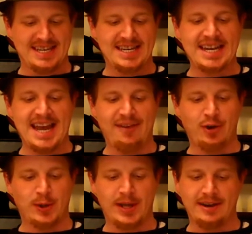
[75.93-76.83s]
didn't have a
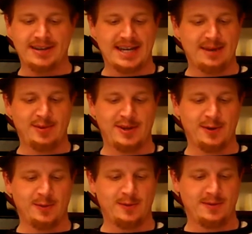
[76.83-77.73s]
whole lot of time
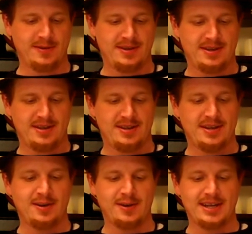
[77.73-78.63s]
to to
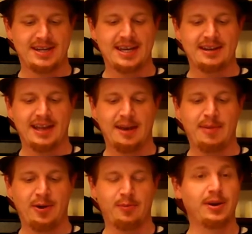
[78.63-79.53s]
donate to getting like a
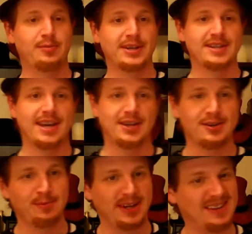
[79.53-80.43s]
PowerPoint
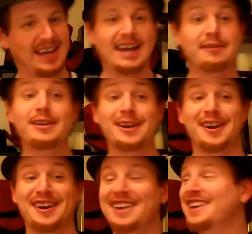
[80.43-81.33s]
presentation, but I kind of figure
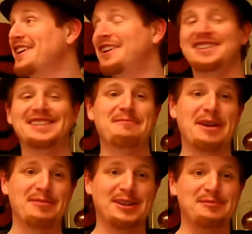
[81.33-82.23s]
honestly it
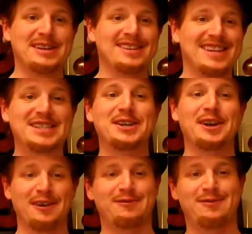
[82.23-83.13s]
might be a little bit
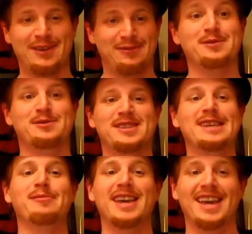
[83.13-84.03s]
easier if you
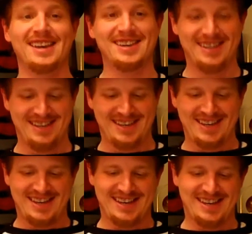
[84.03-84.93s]
see me
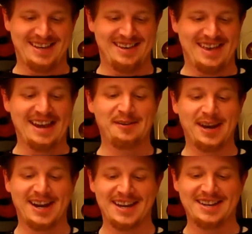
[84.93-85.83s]
uh, anyway,
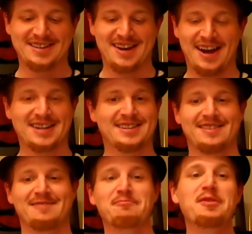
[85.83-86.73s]
and I can talk
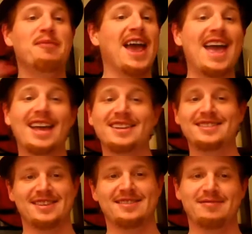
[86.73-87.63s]
and move my
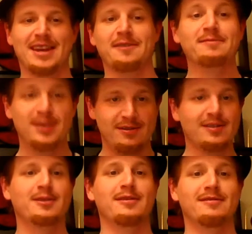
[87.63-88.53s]
hands, and you know
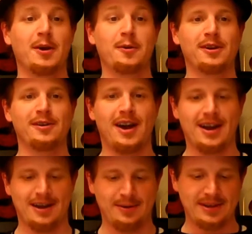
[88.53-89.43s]
you can know who you're
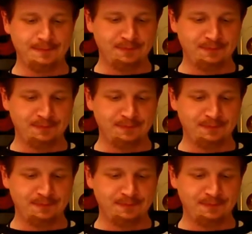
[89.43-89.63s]
talking with.